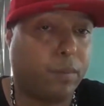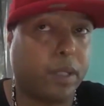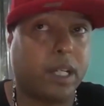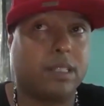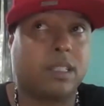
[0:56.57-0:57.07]

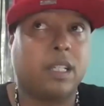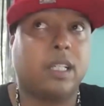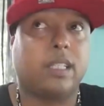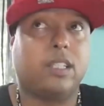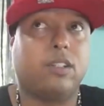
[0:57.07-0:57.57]
because
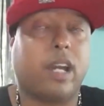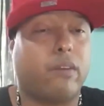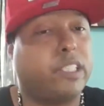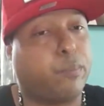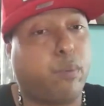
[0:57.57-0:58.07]
you got to
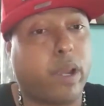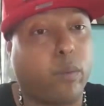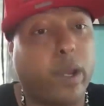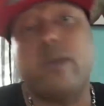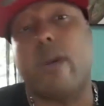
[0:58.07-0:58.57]
reach a
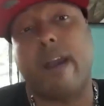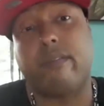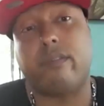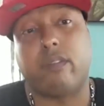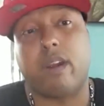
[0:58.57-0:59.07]
point where you
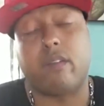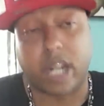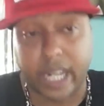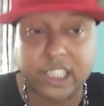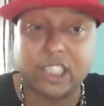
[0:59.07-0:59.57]
have a
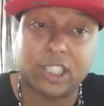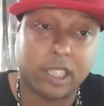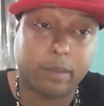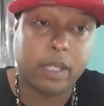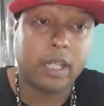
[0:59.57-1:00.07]
relationship